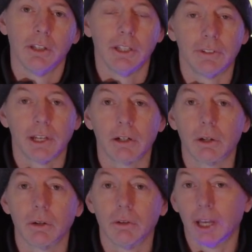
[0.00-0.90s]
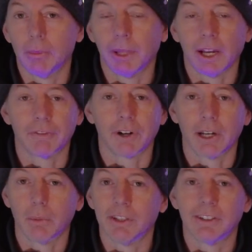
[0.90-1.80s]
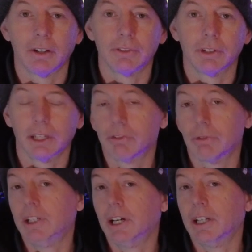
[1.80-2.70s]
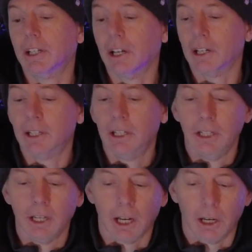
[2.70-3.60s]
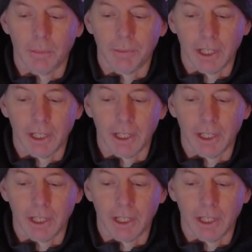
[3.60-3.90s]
the Integra at Black Friday went down to like 399 um,